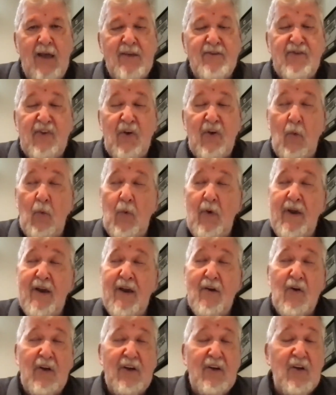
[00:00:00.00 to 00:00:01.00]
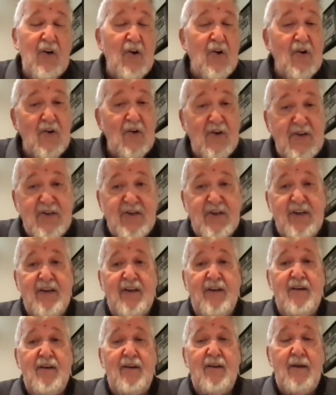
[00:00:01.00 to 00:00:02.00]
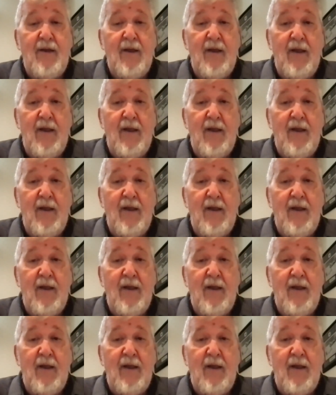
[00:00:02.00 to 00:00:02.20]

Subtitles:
so we are encouraging